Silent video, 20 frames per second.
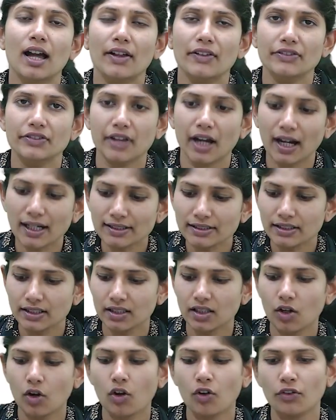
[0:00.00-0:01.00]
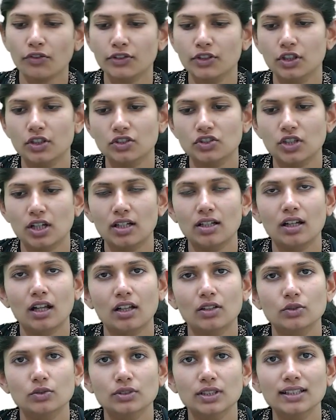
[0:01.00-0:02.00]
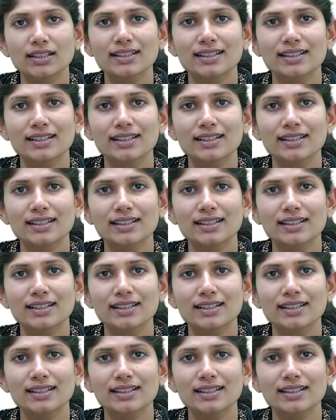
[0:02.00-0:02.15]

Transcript: That of your Jalaluddin